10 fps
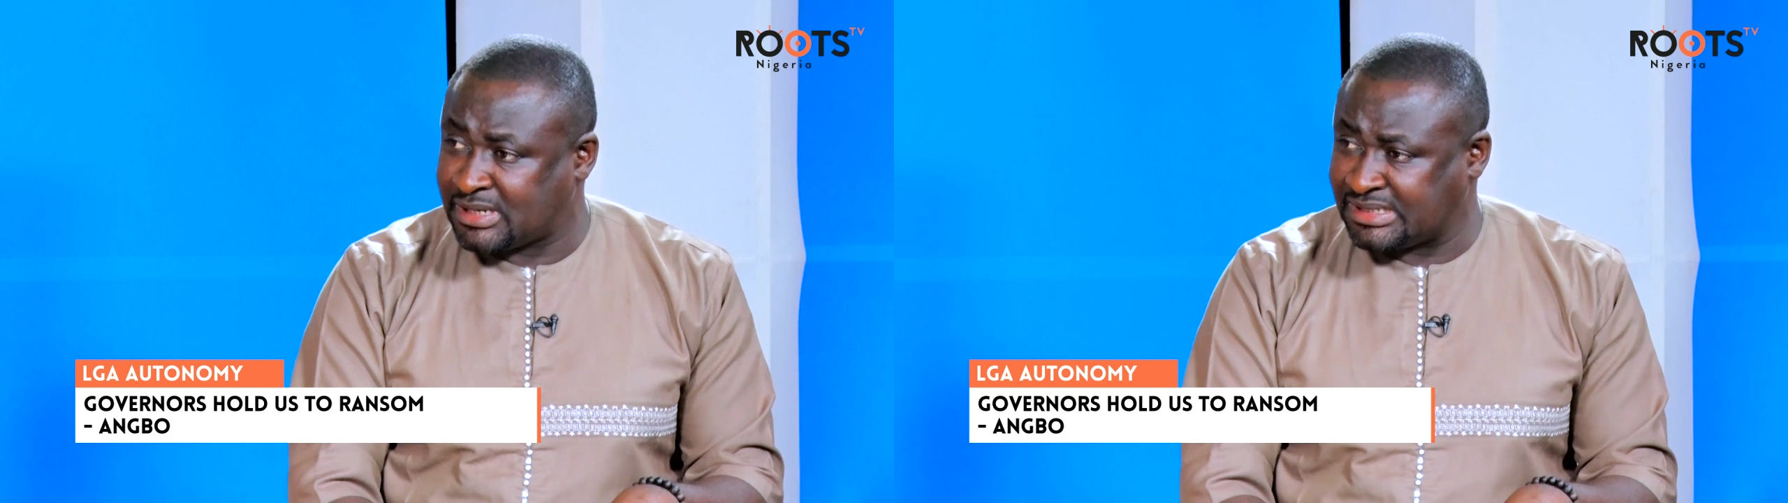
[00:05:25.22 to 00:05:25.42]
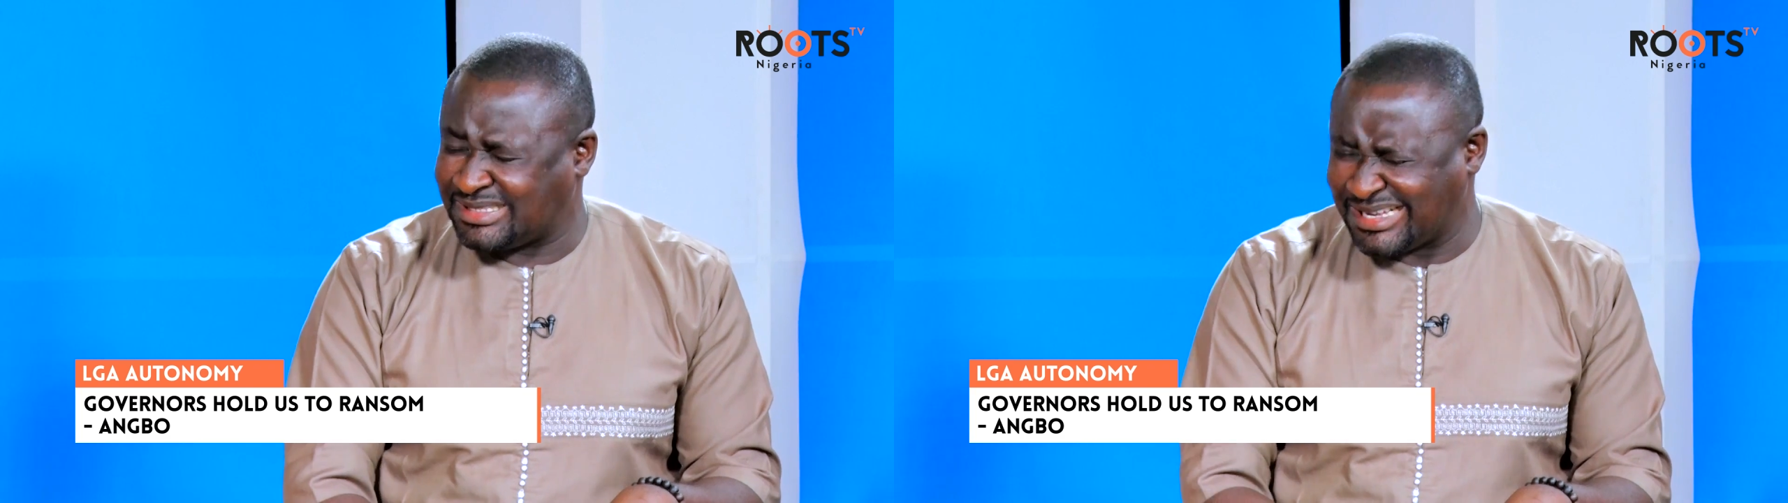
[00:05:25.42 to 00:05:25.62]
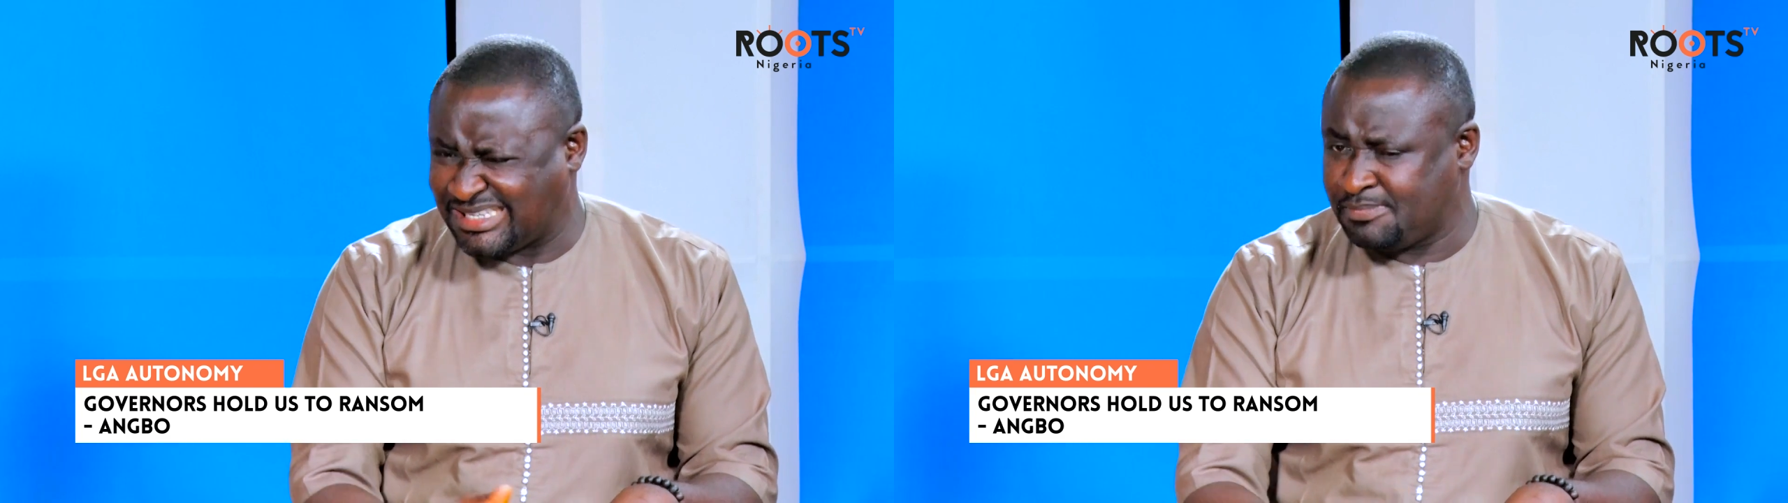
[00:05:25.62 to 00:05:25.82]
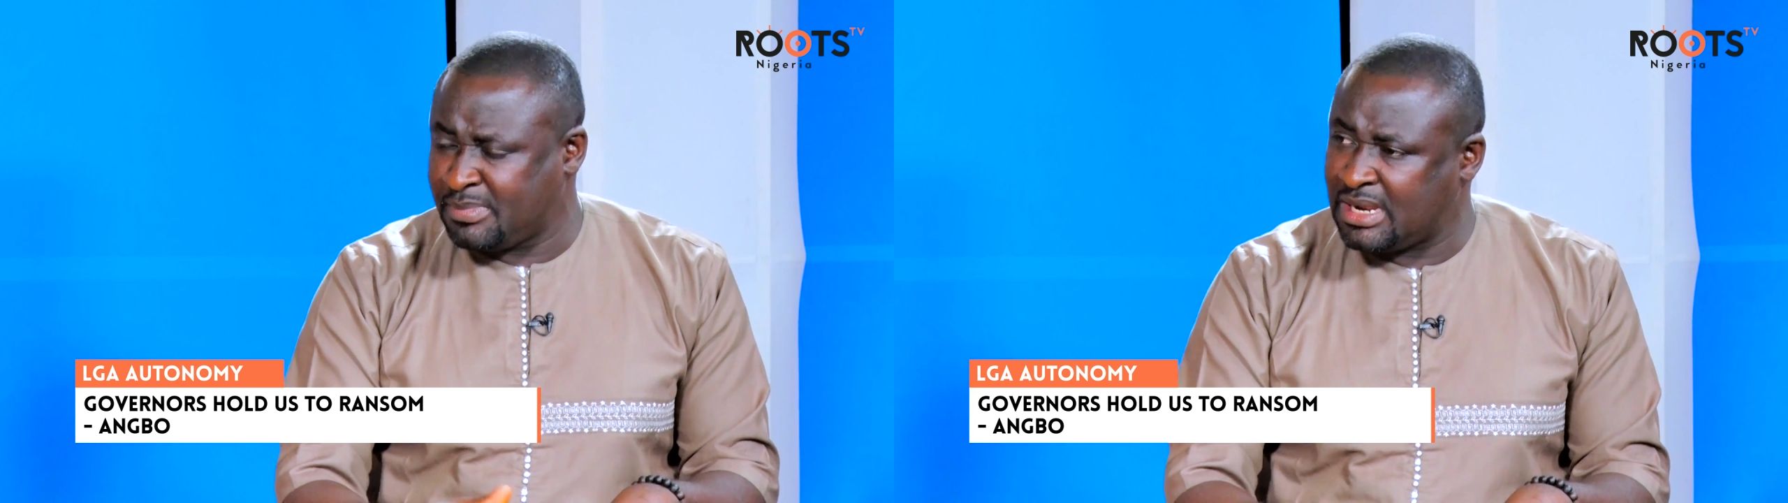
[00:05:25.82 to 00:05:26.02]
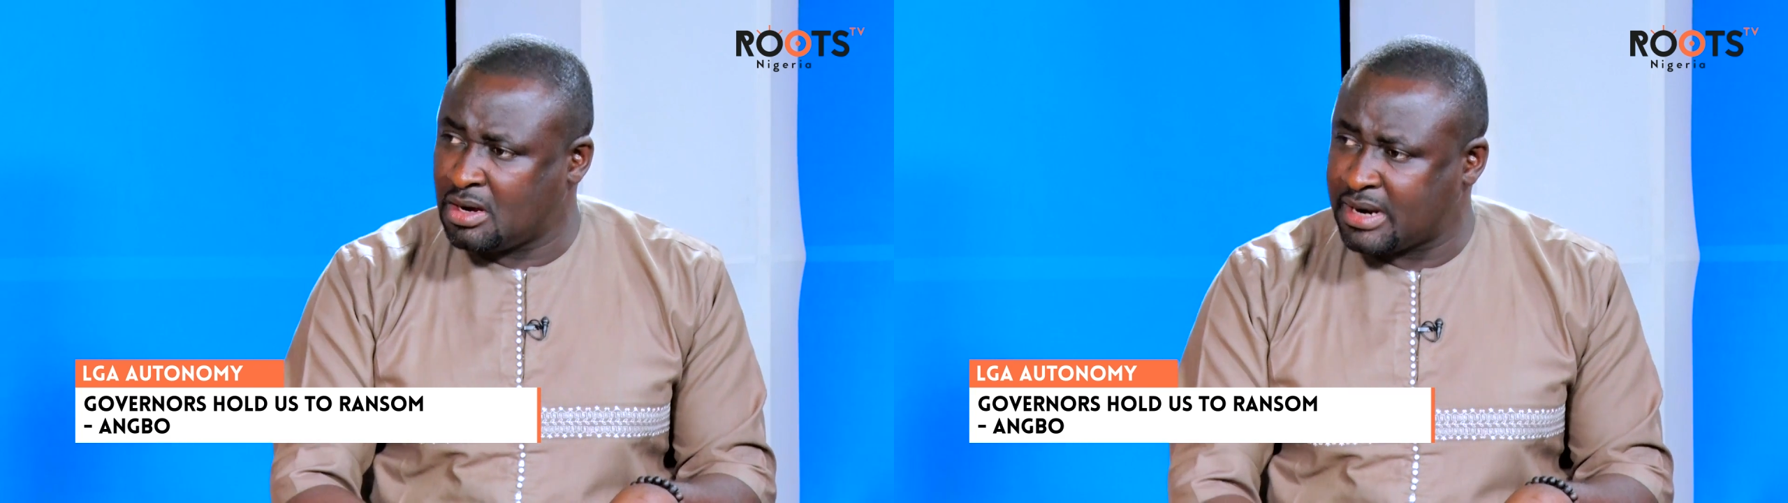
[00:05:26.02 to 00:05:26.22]
30
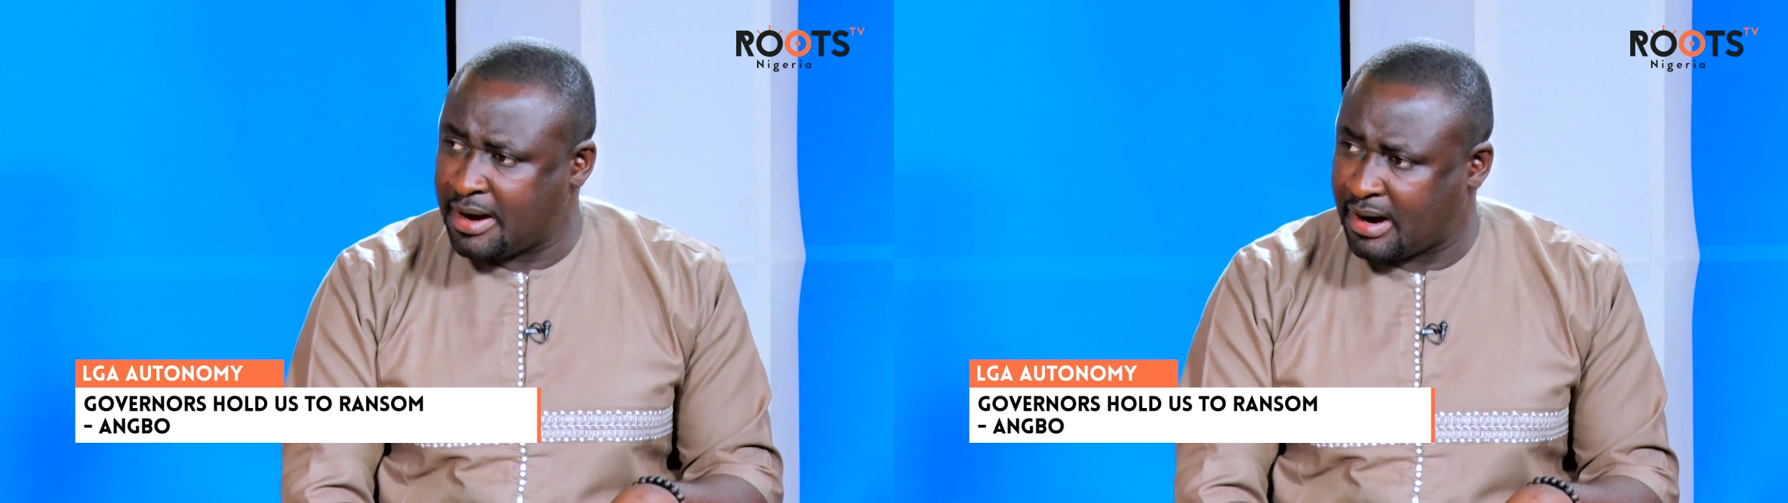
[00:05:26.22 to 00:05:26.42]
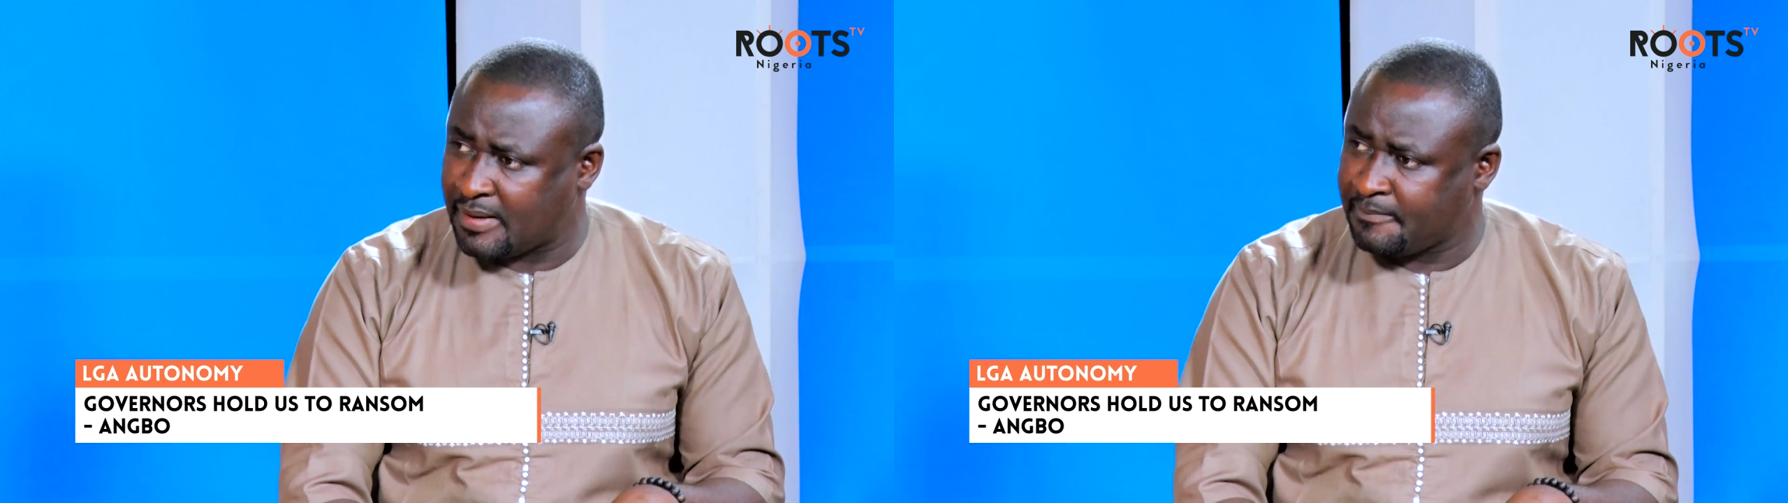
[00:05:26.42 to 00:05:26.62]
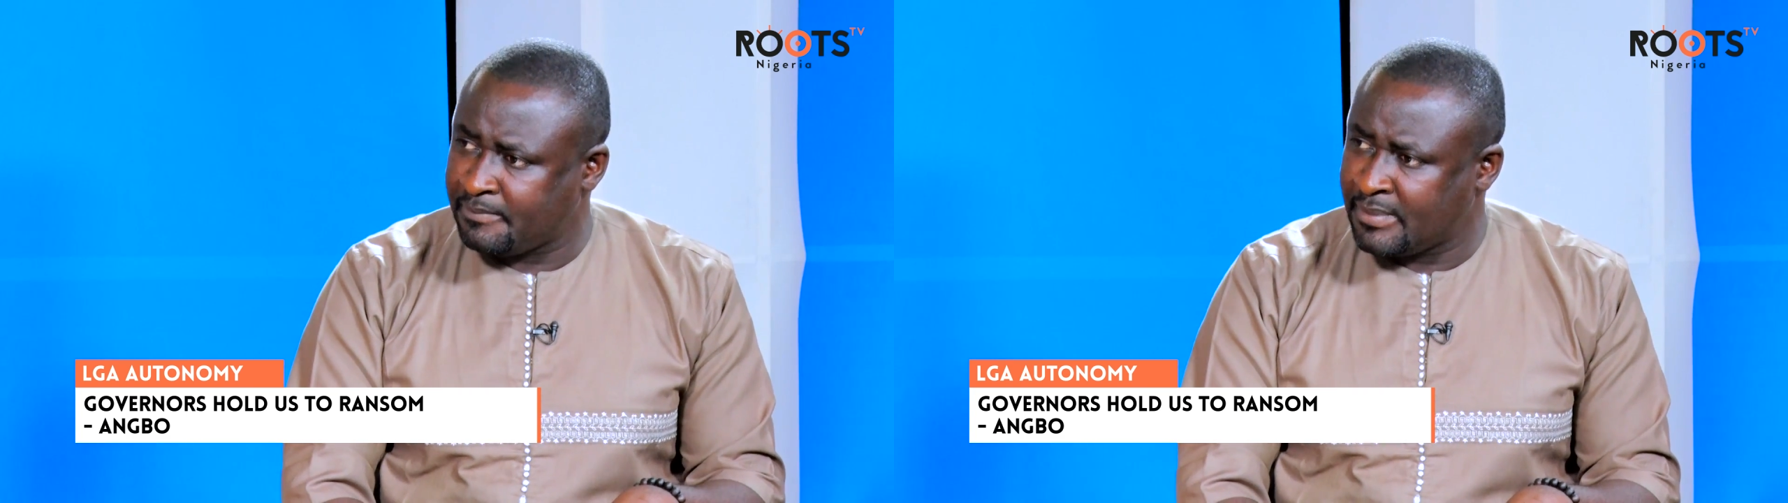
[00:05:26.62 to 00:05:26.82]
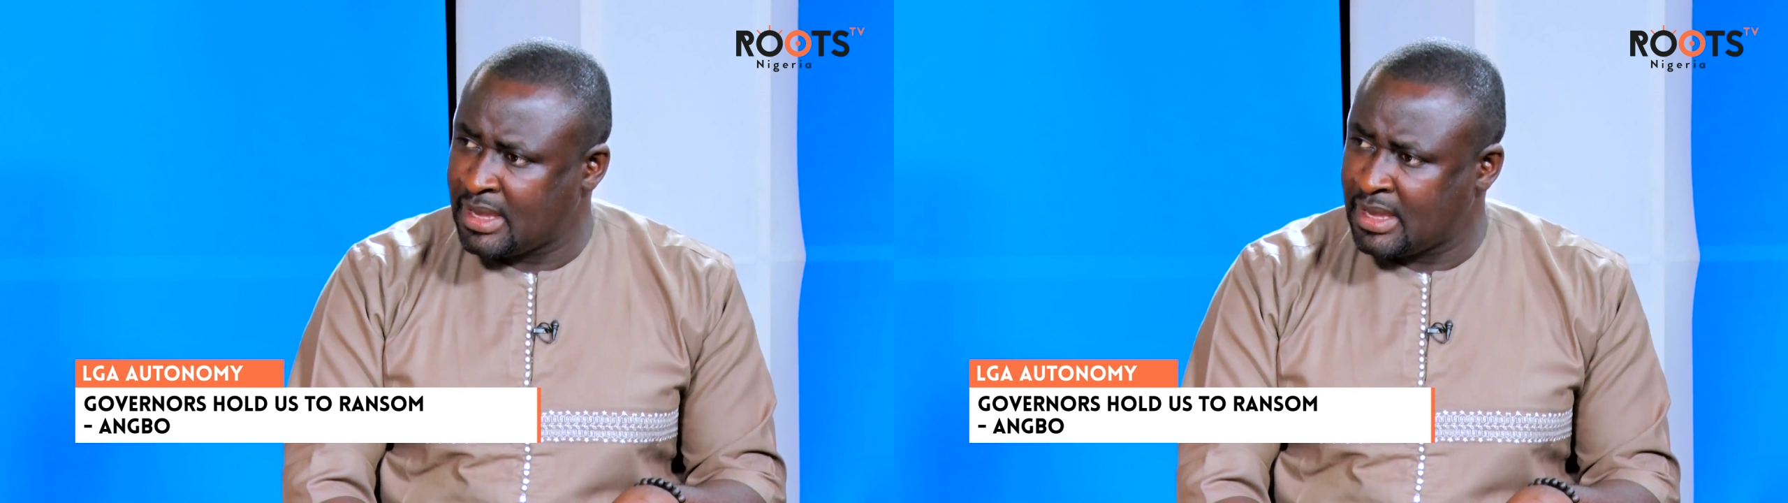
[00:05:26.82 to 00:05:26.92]
million naira,